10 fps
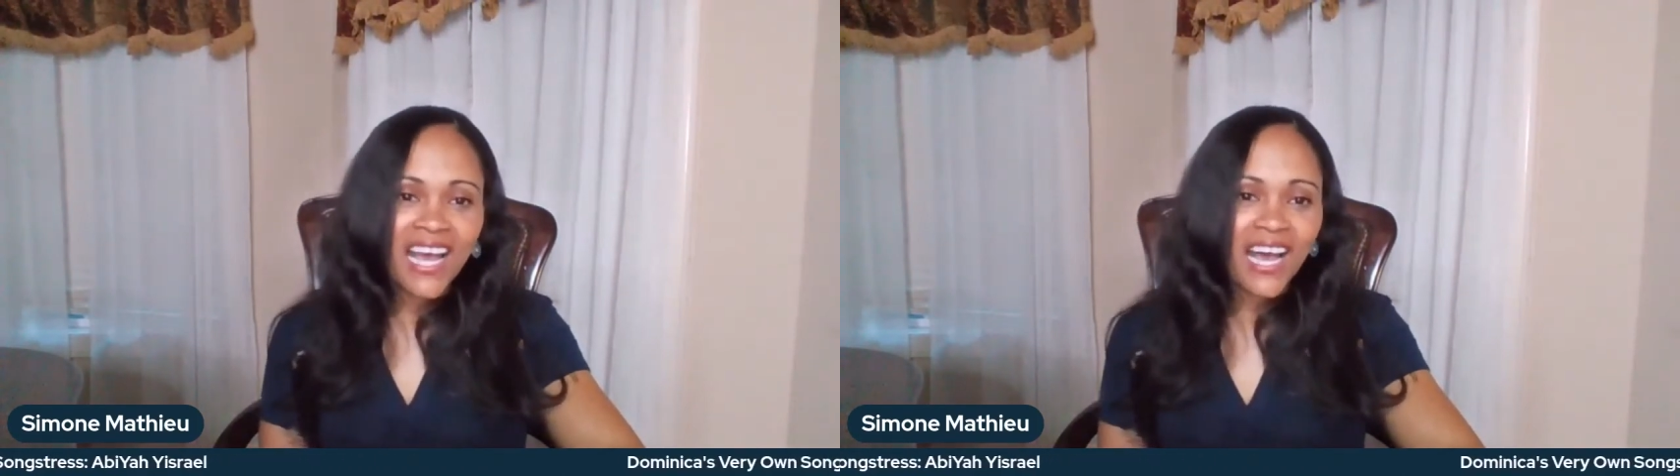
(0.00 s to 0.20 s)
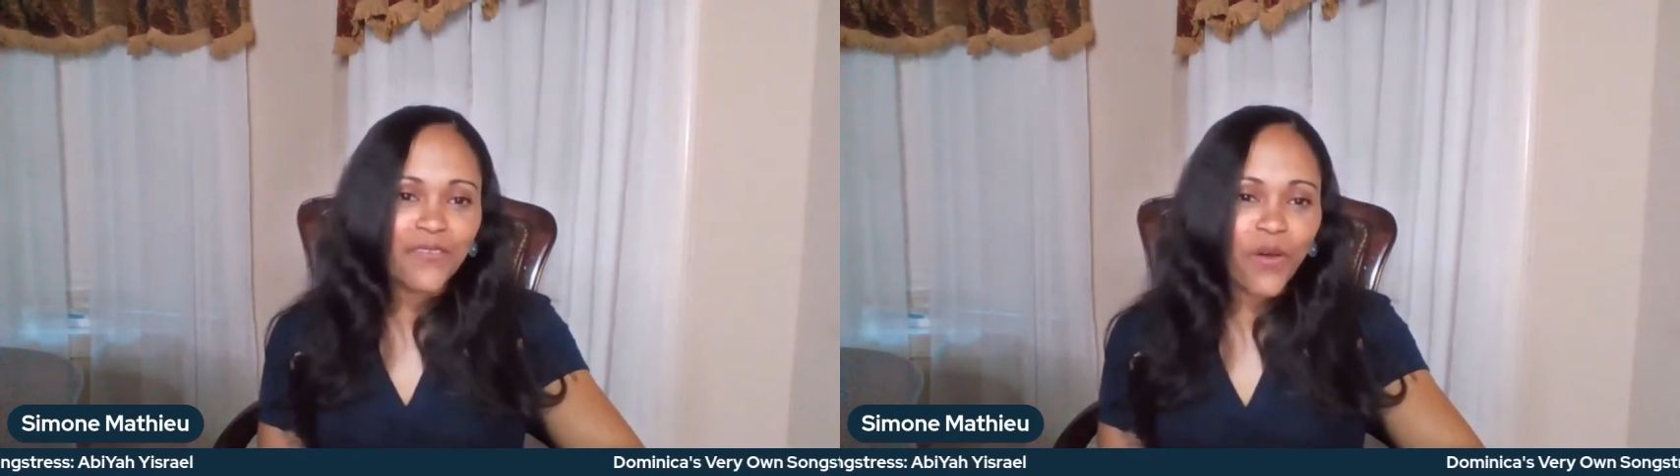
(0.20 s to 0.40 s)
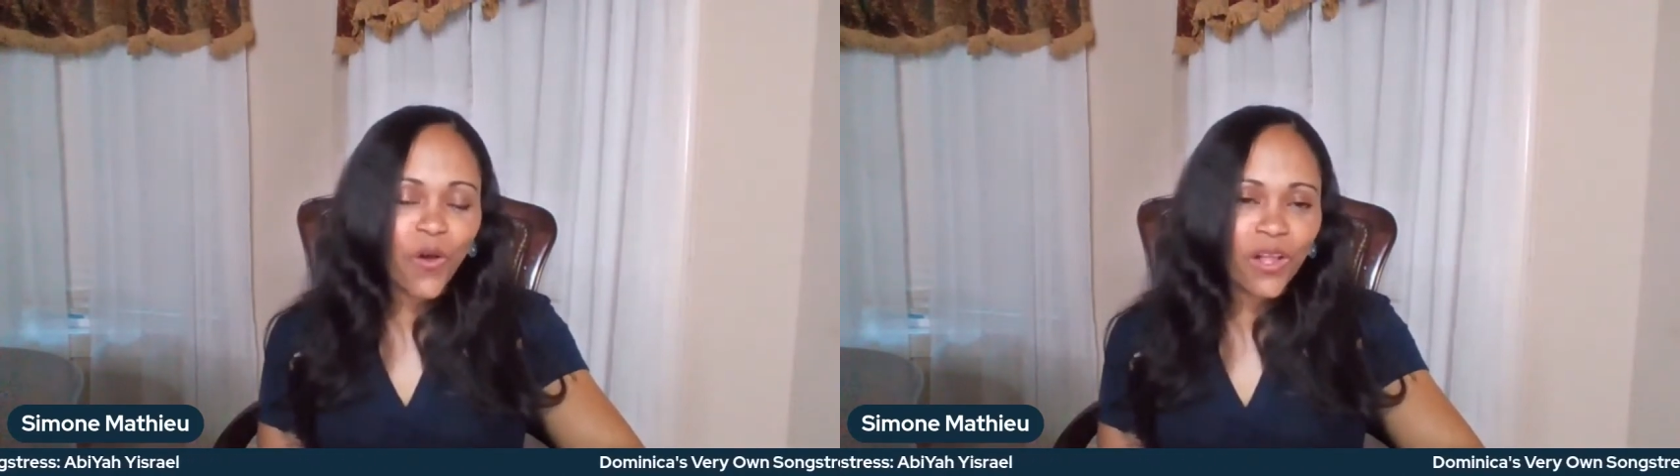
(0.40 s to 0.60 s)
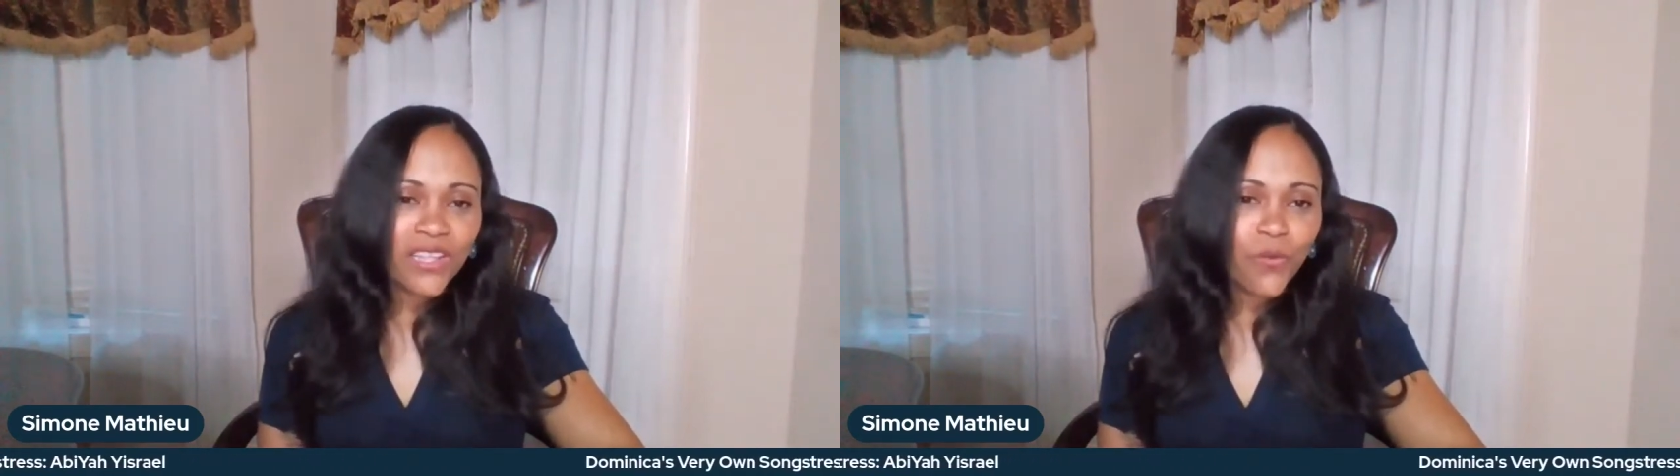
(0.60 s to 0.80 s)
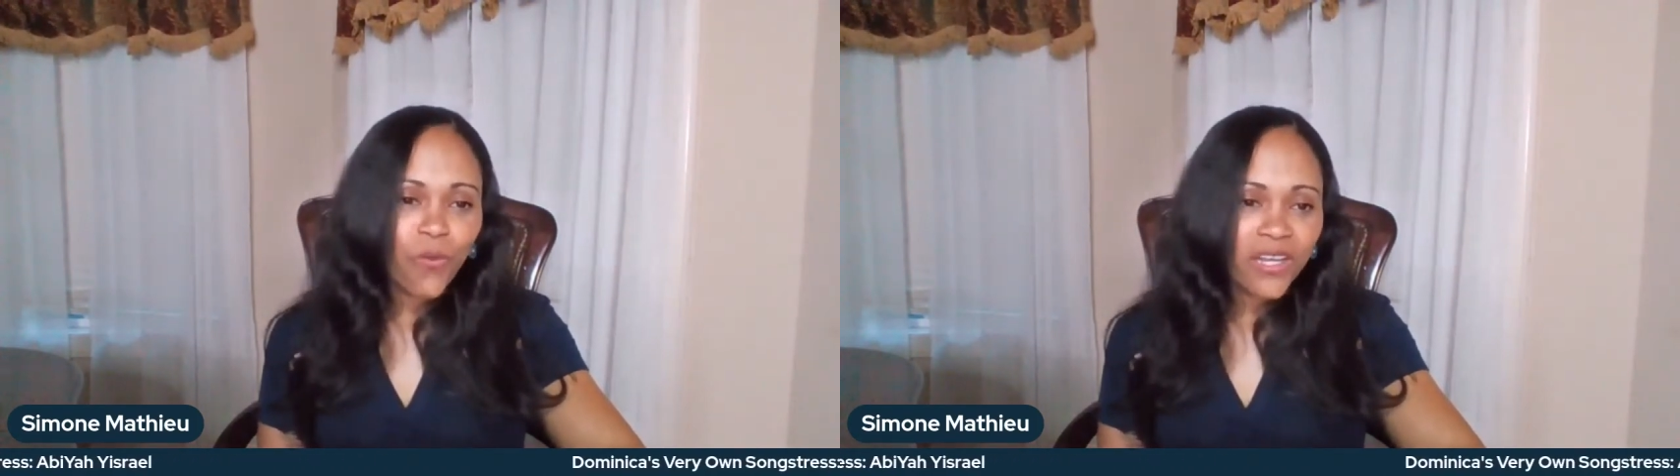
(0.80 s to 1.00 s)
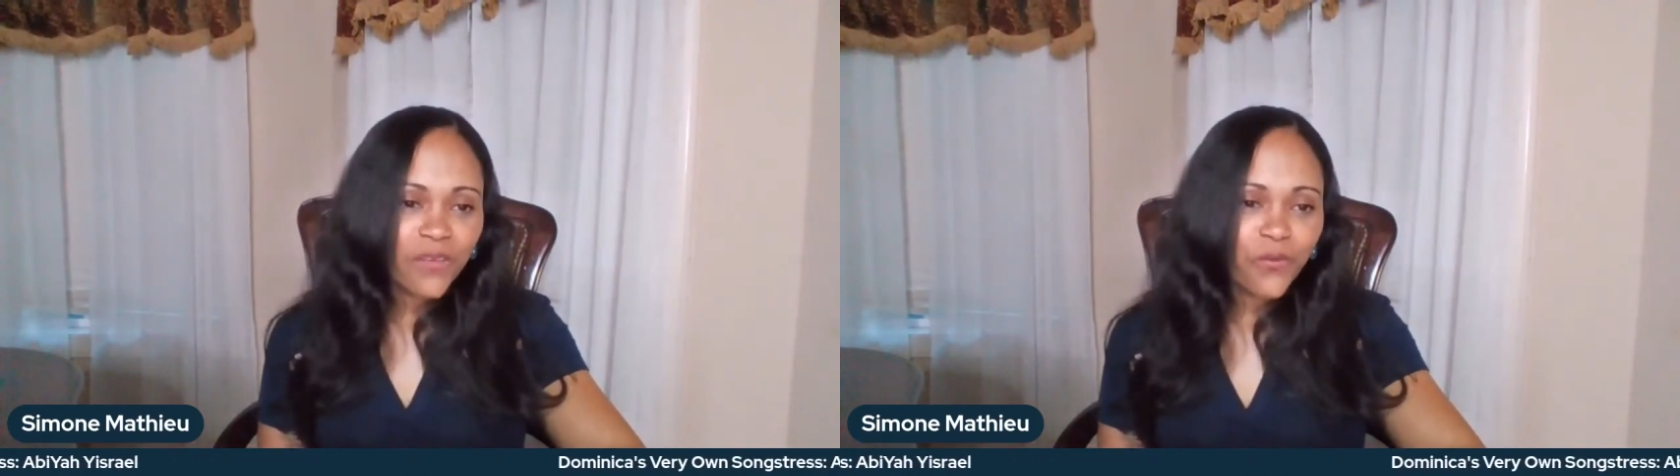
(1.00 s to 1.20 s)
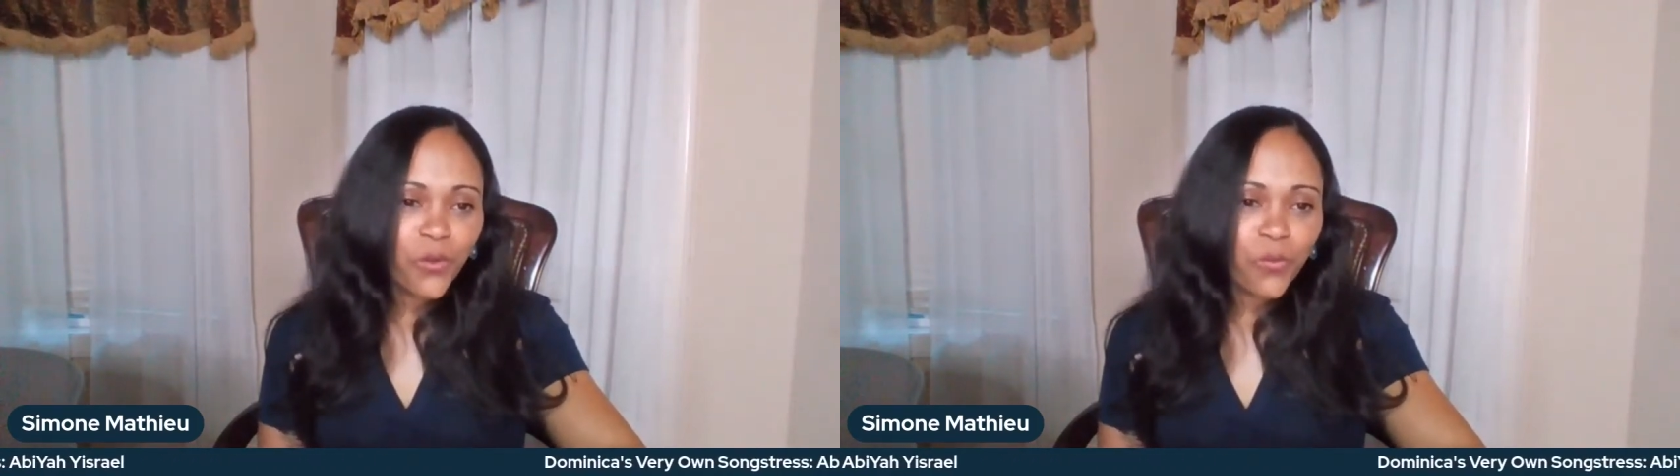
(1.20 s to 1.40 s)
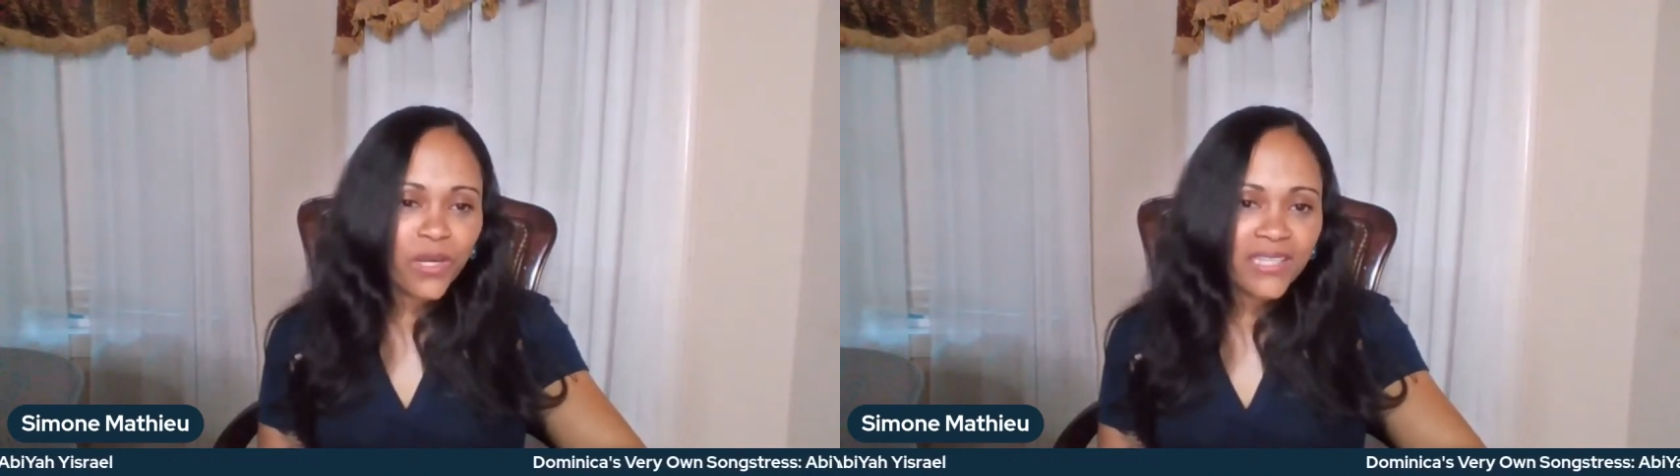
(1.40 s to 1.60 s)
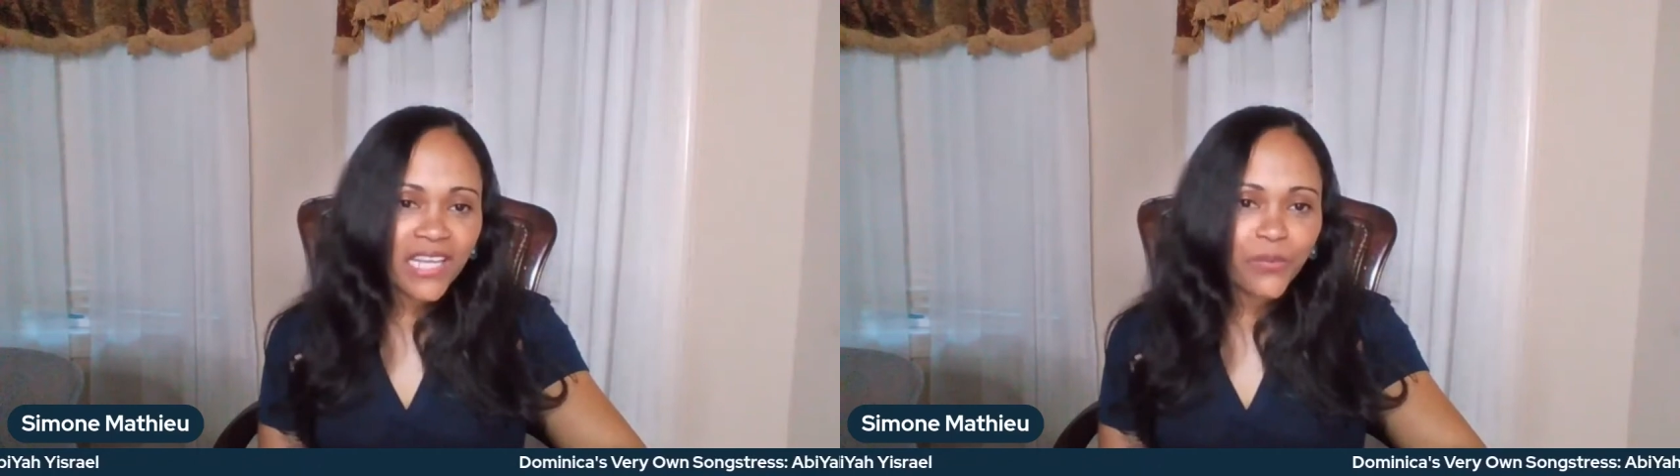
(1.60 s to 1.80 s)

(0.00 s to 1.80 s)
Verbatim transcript: of all the wonderful work that